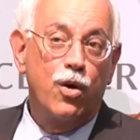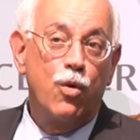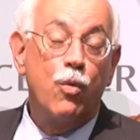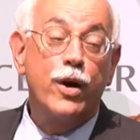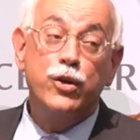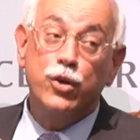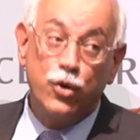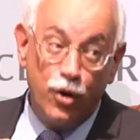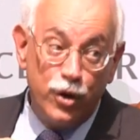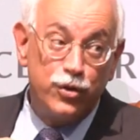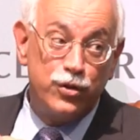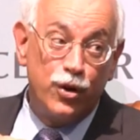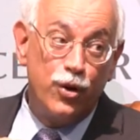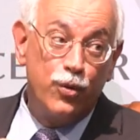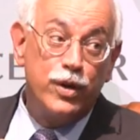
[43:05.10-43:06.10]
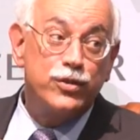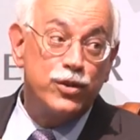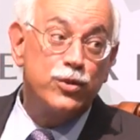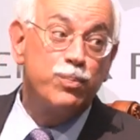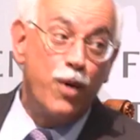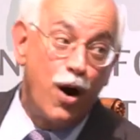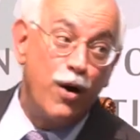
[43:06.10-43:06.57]
what you could do is
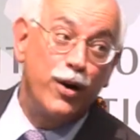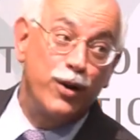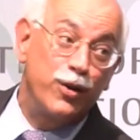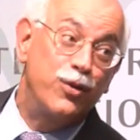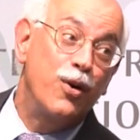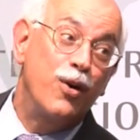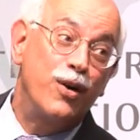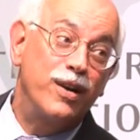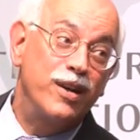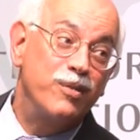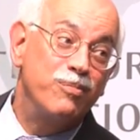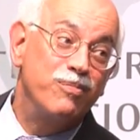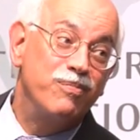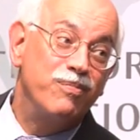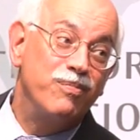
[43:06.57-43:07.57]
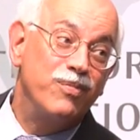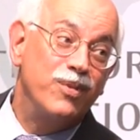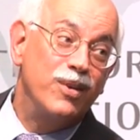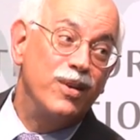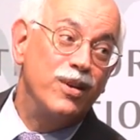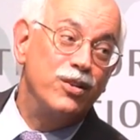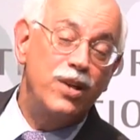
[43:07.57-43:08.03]
this borrowing authority.
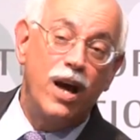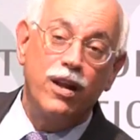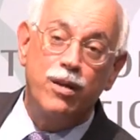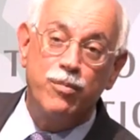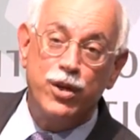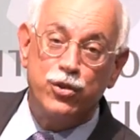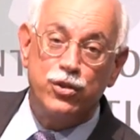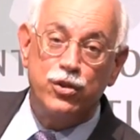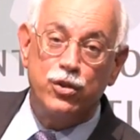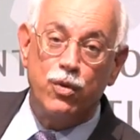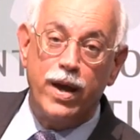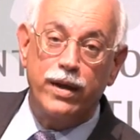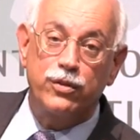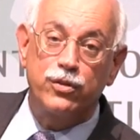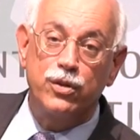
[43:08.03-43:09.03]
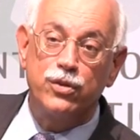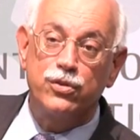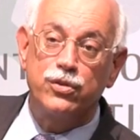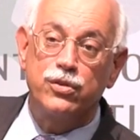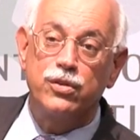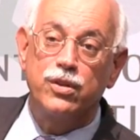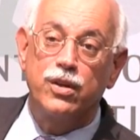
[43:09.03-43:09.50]
Tell emission
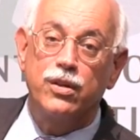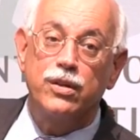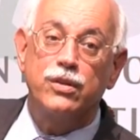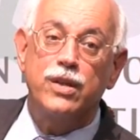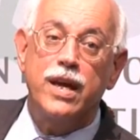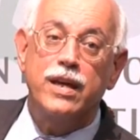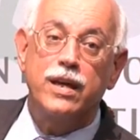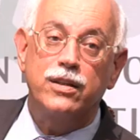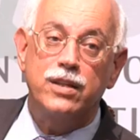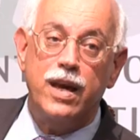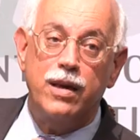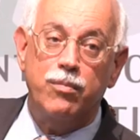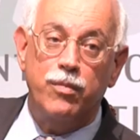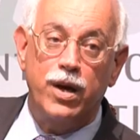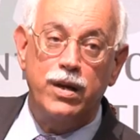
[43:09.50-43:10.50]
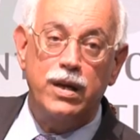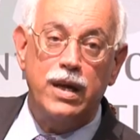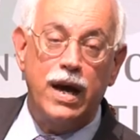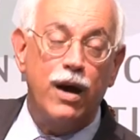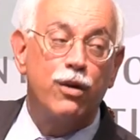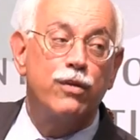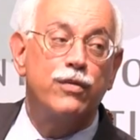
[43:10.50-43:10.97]
directors that they can take money
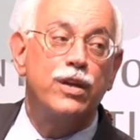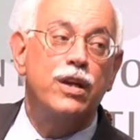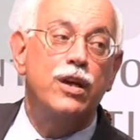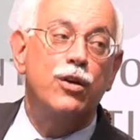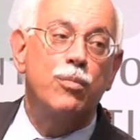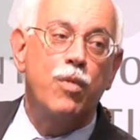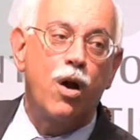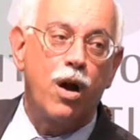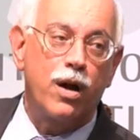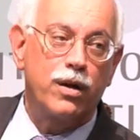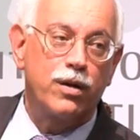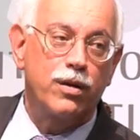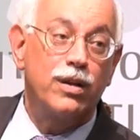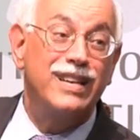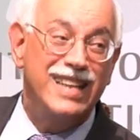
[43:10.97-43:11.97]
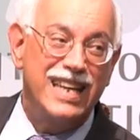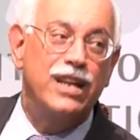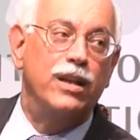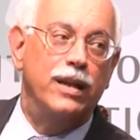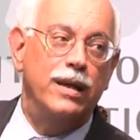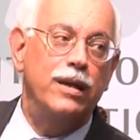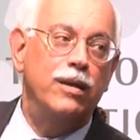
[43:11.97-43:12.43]
out of an earmark
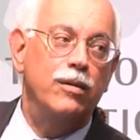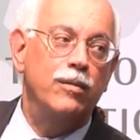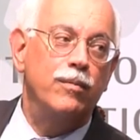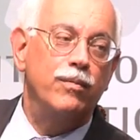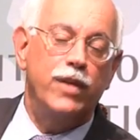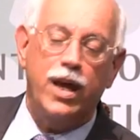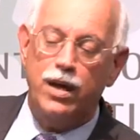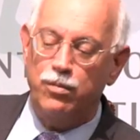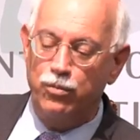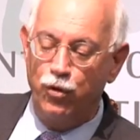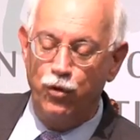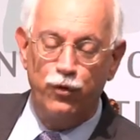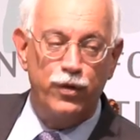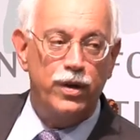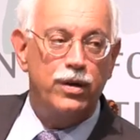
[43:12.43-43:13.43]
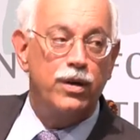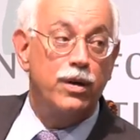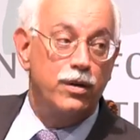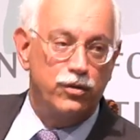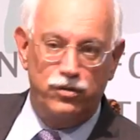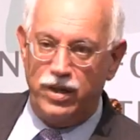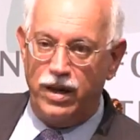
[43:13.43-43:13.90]
legally and move
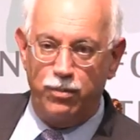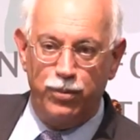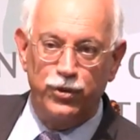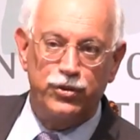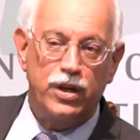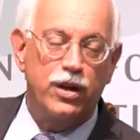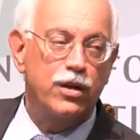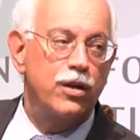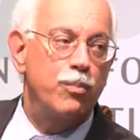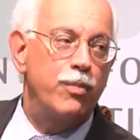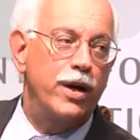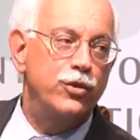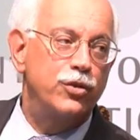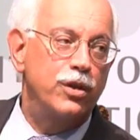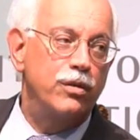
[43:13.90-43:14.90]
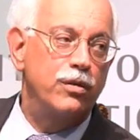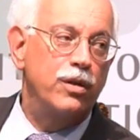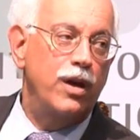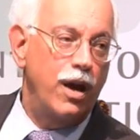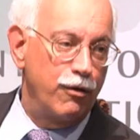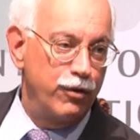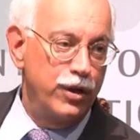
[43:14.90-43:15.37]
it 10% of their budget
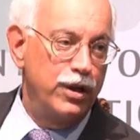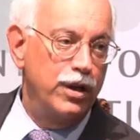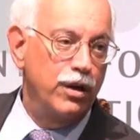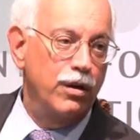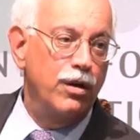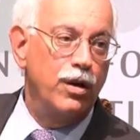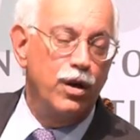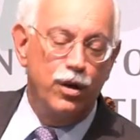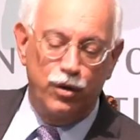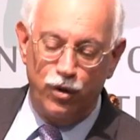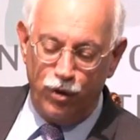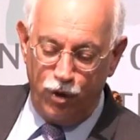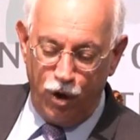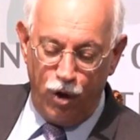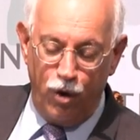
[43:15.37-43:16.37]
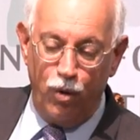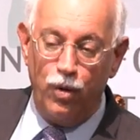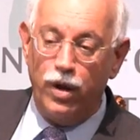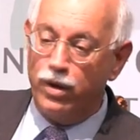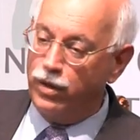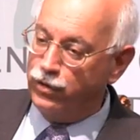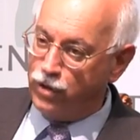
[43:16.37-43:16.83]
every year. Could go,
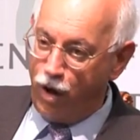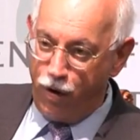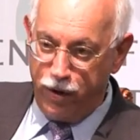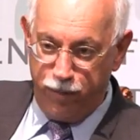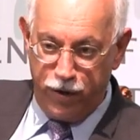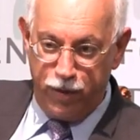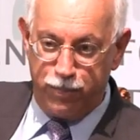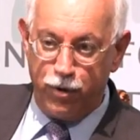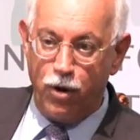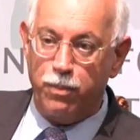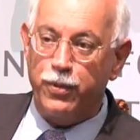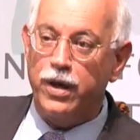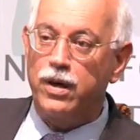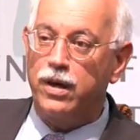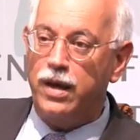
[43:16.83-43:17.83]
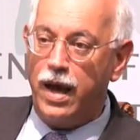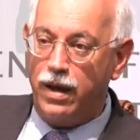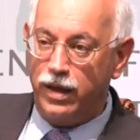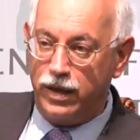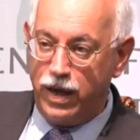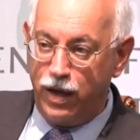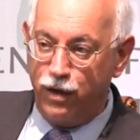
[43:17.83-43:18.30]
it's already been appropriated and
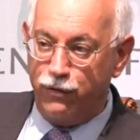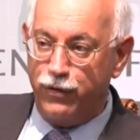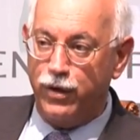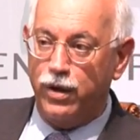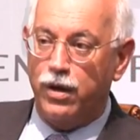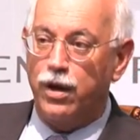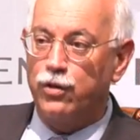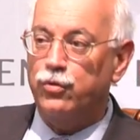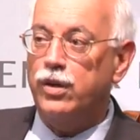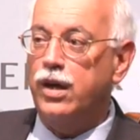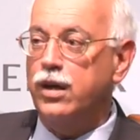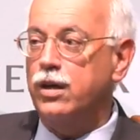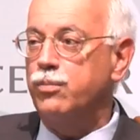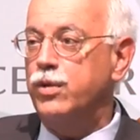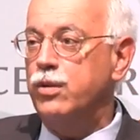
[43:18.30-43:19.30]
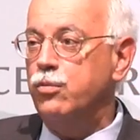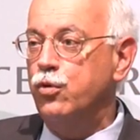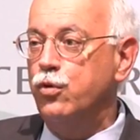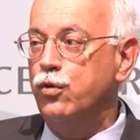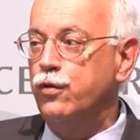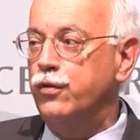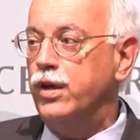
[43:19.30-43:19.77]
allocated for the country. It can be
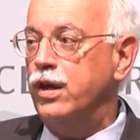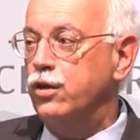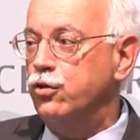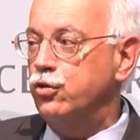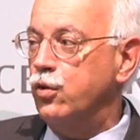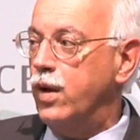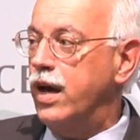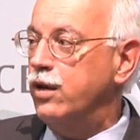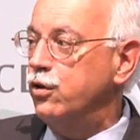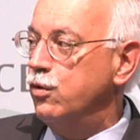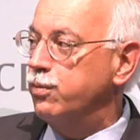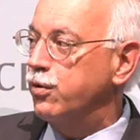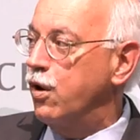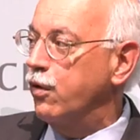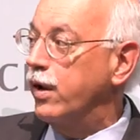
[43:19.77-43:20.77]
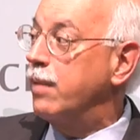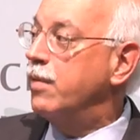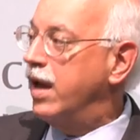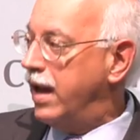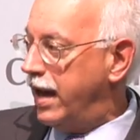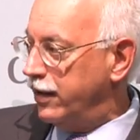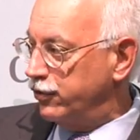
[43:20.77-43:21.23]
moved into a new
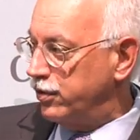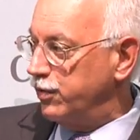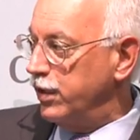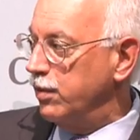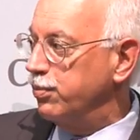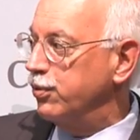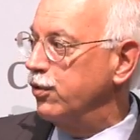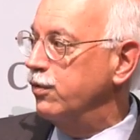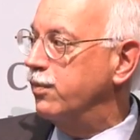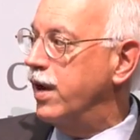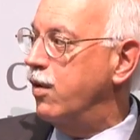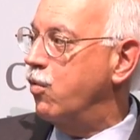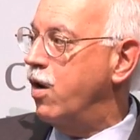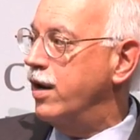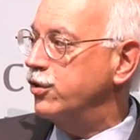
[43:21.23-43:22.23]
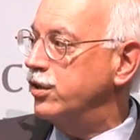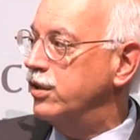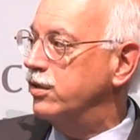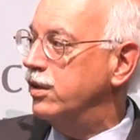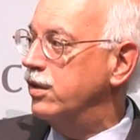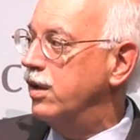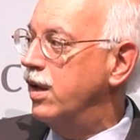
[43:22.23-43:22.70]
program, has to be approved by
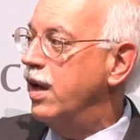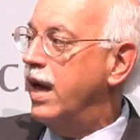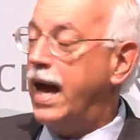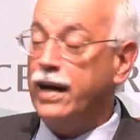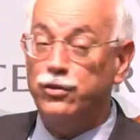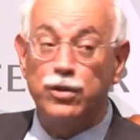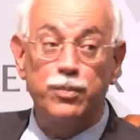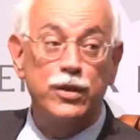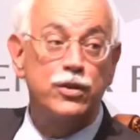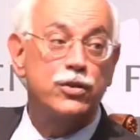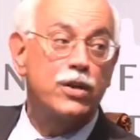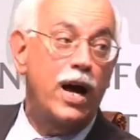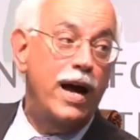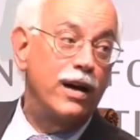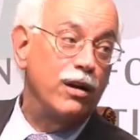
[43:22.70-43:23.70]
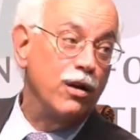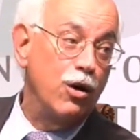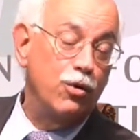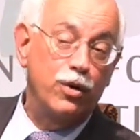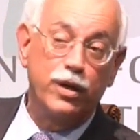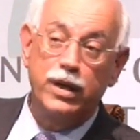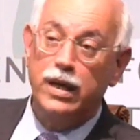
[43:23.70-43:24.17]
Washington, has to be designed
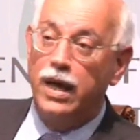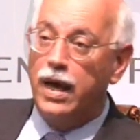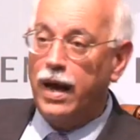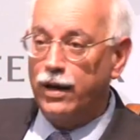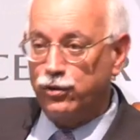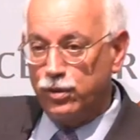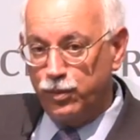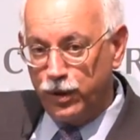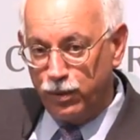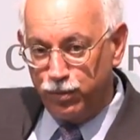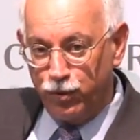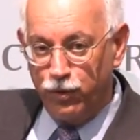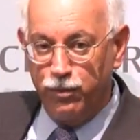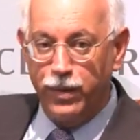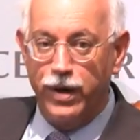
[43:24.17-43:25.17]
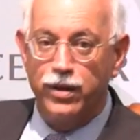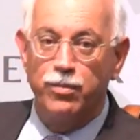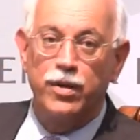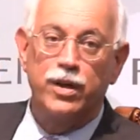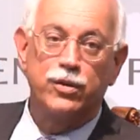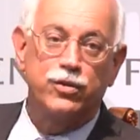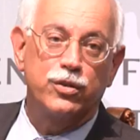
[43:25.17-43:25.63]
locally, has to be approved by the
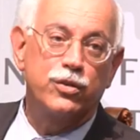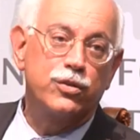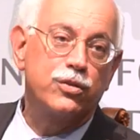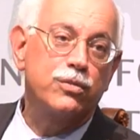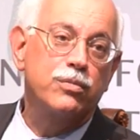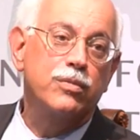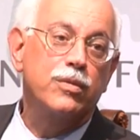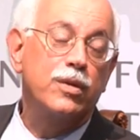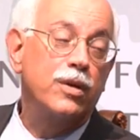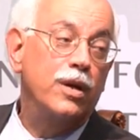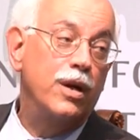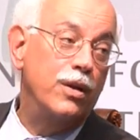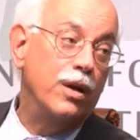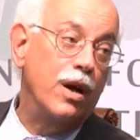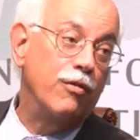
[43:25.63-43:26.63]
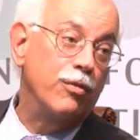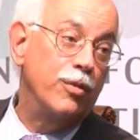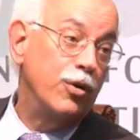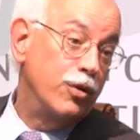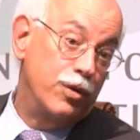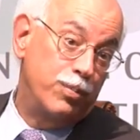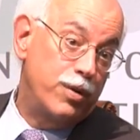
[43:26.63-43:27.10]
ministers and the
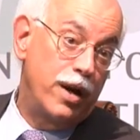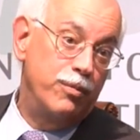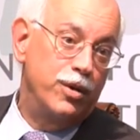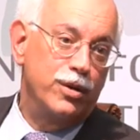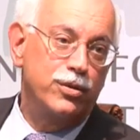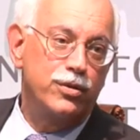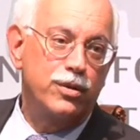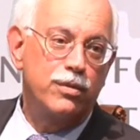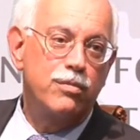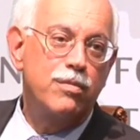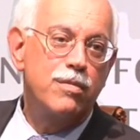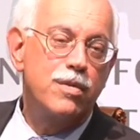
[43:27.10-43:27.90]
government or the prime minister.